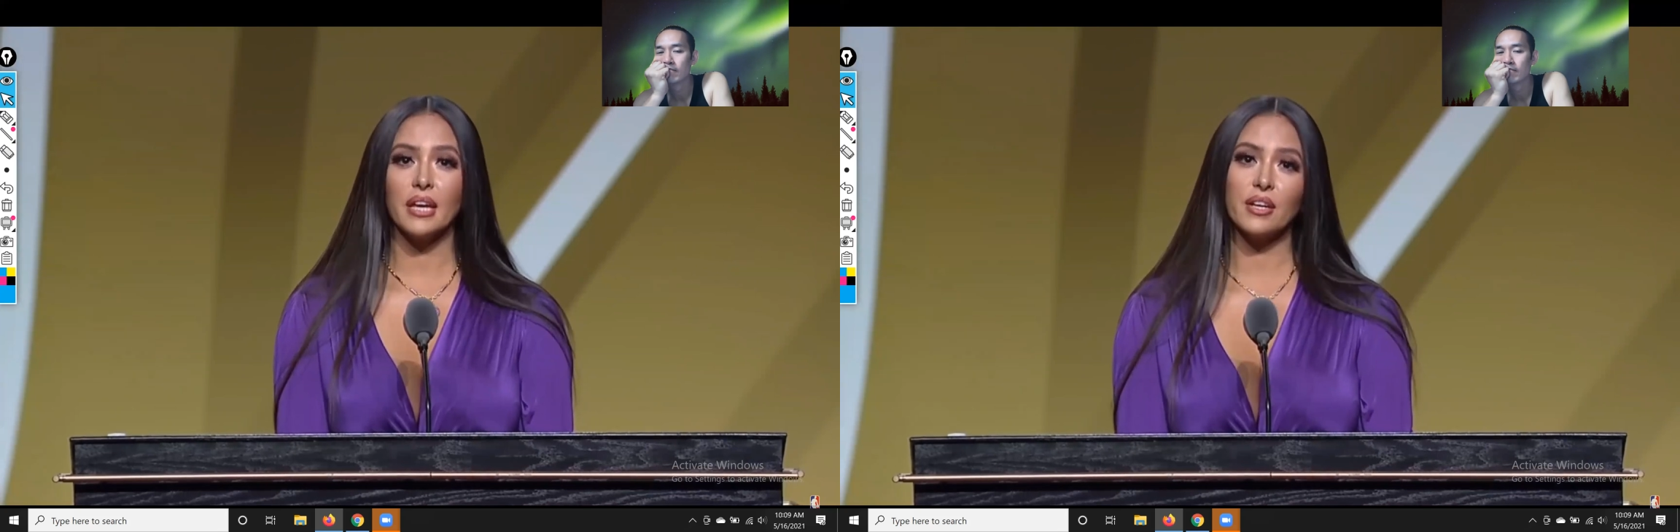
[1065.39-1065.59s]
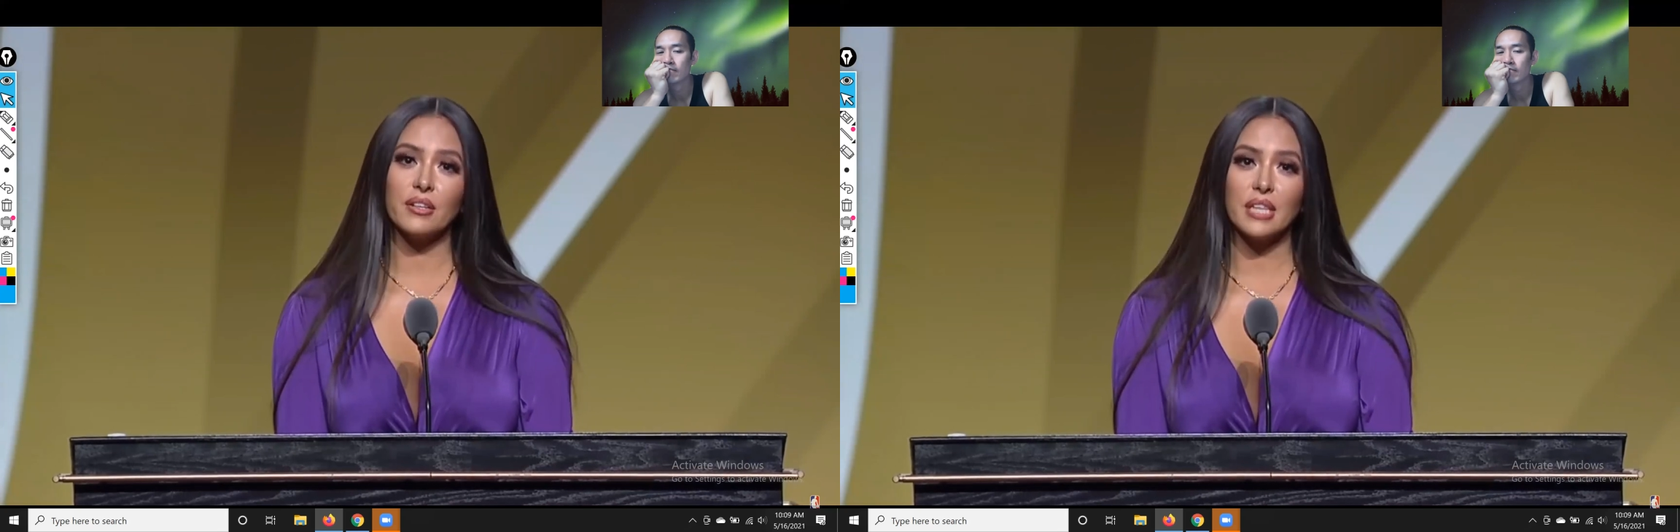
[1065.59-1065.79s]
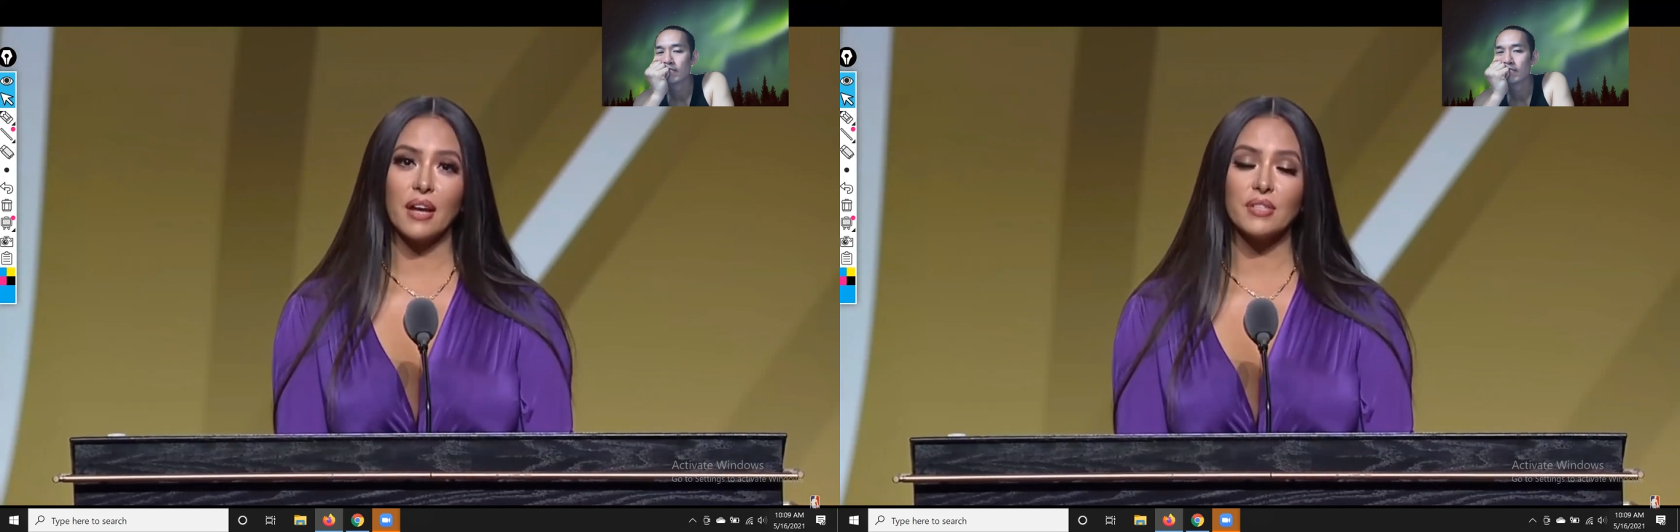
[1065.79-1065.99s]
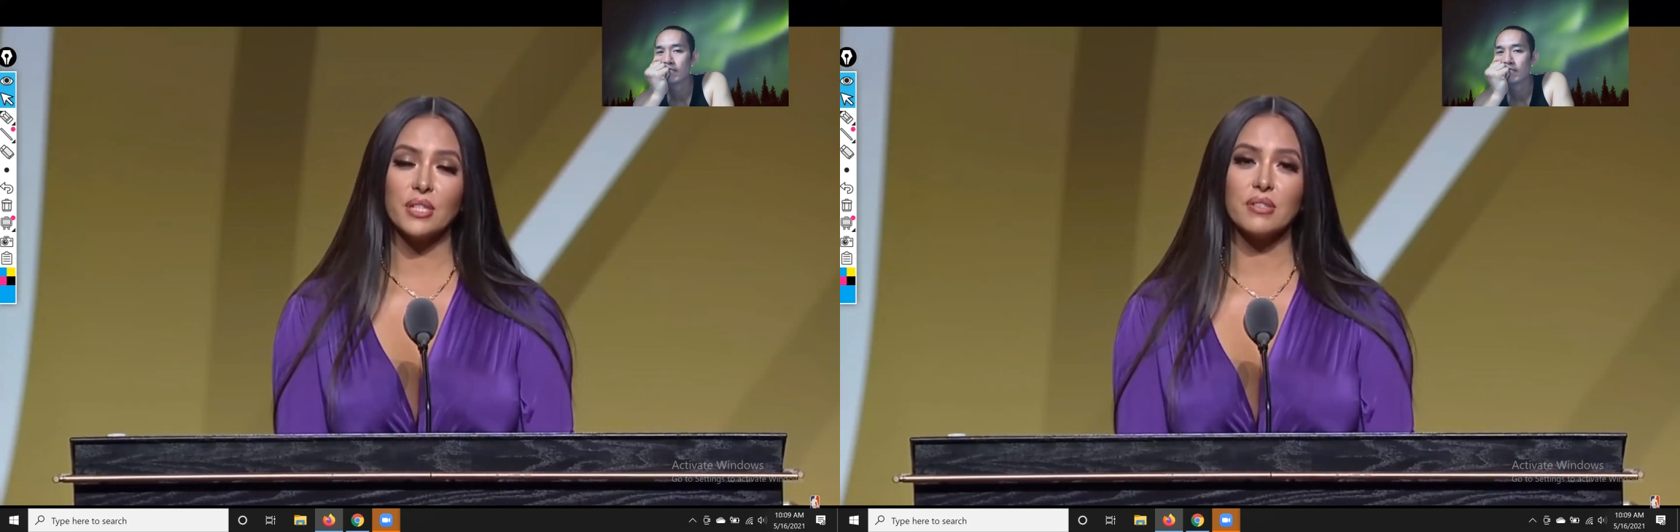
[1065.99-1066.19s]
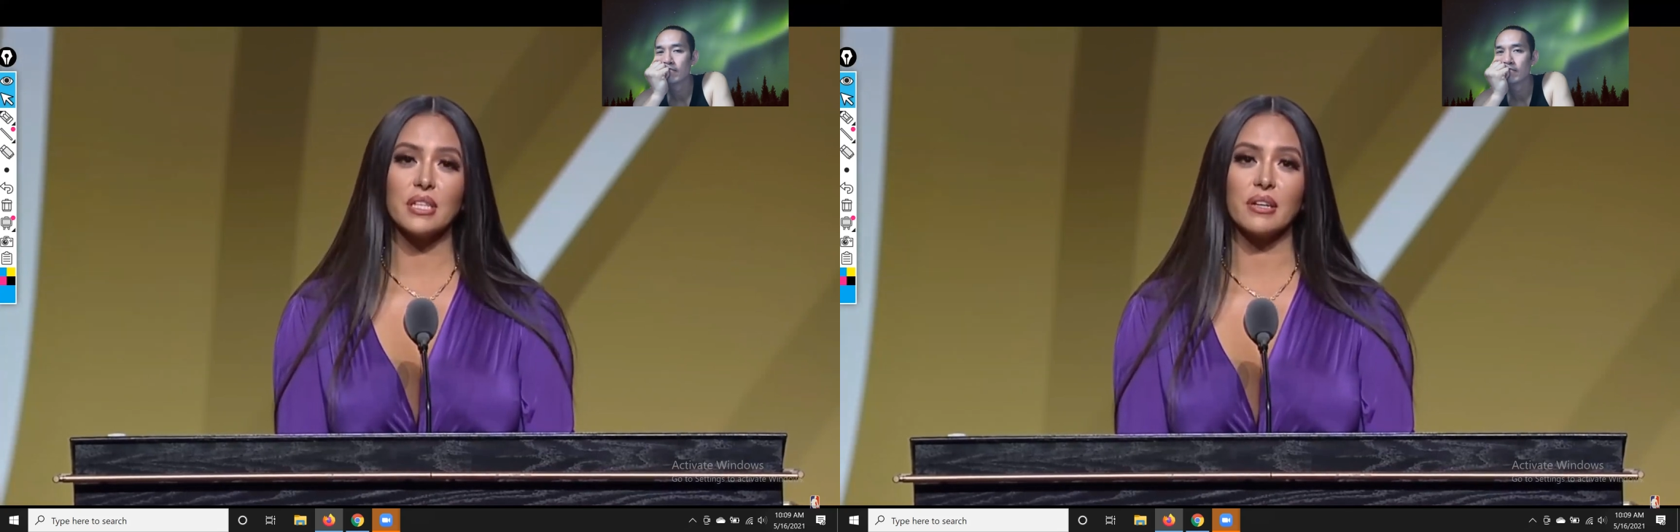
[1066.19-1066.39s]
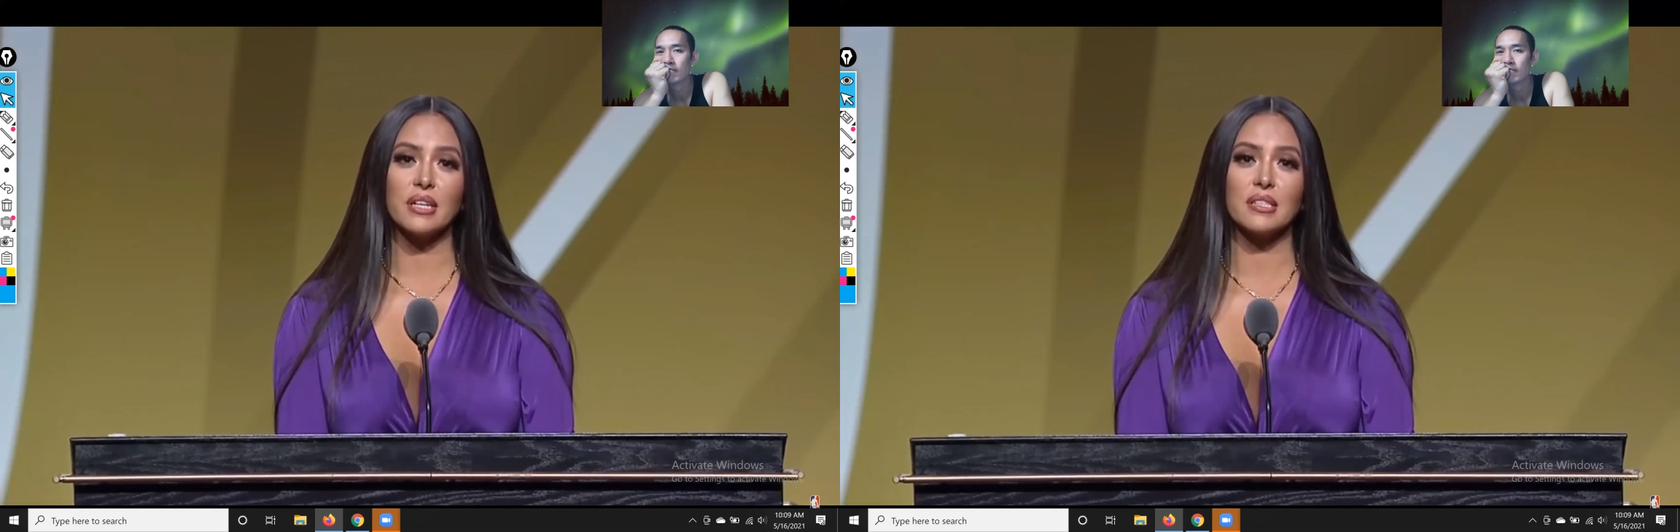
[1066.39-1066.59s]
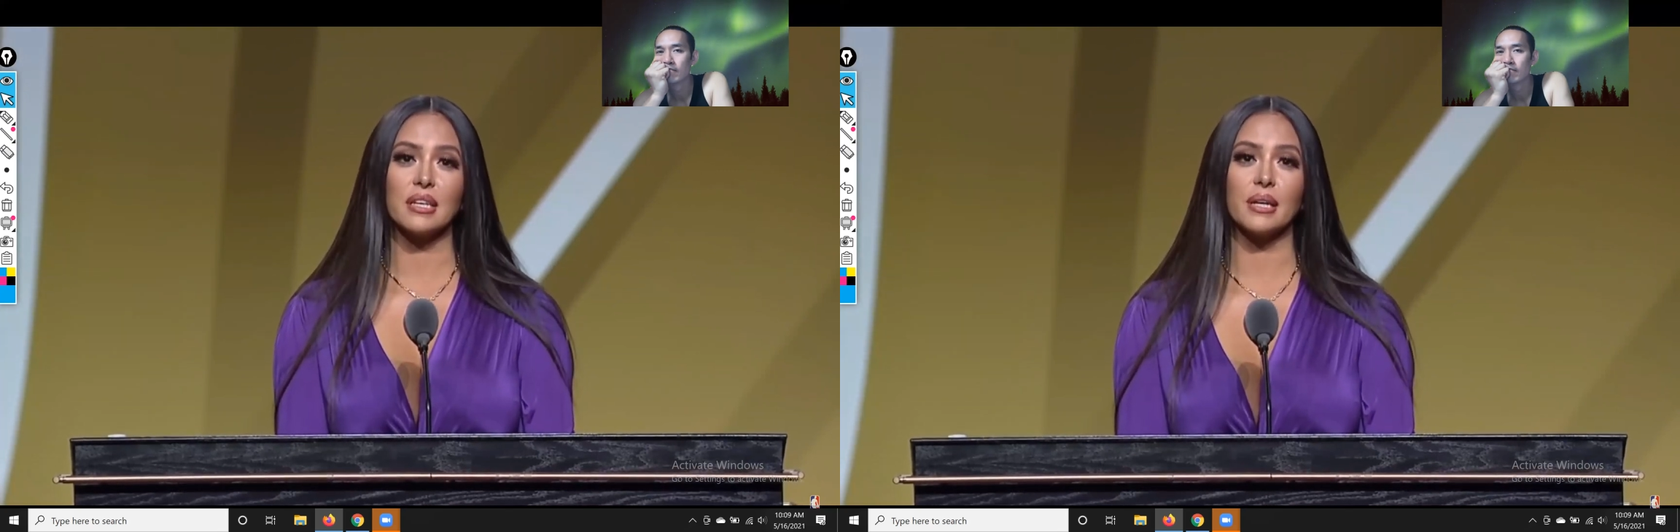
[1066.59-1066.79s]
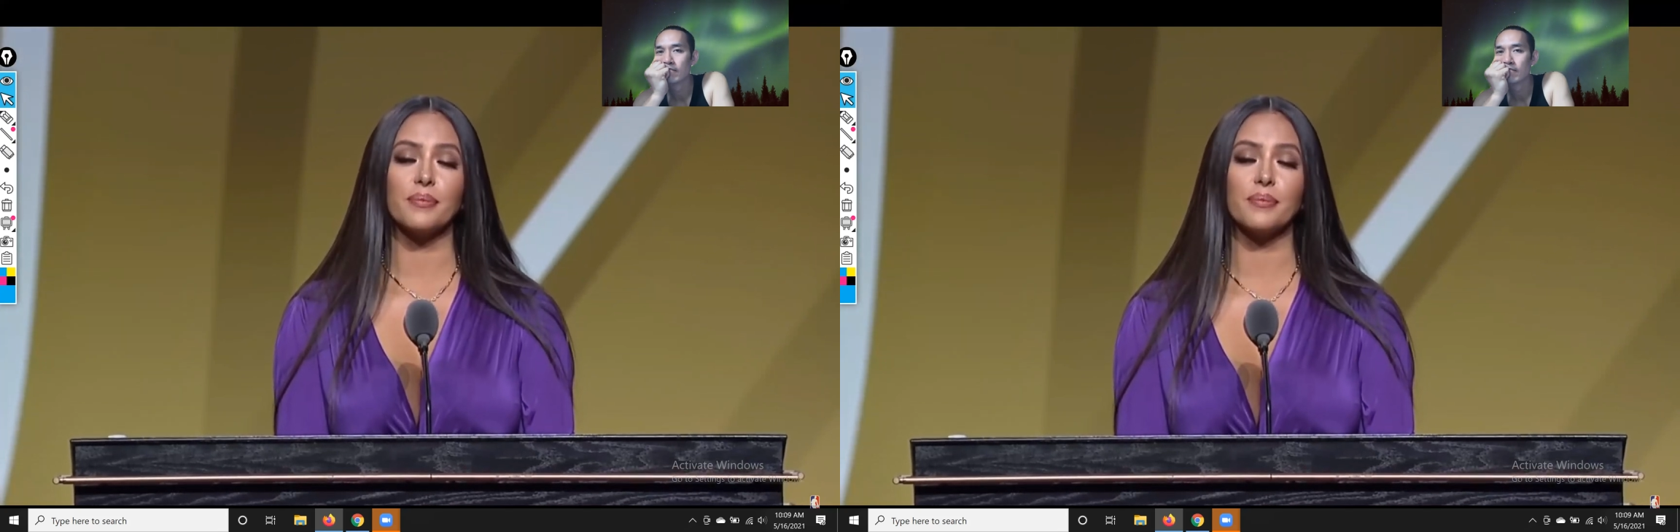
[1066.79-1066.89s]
yourself too seriously.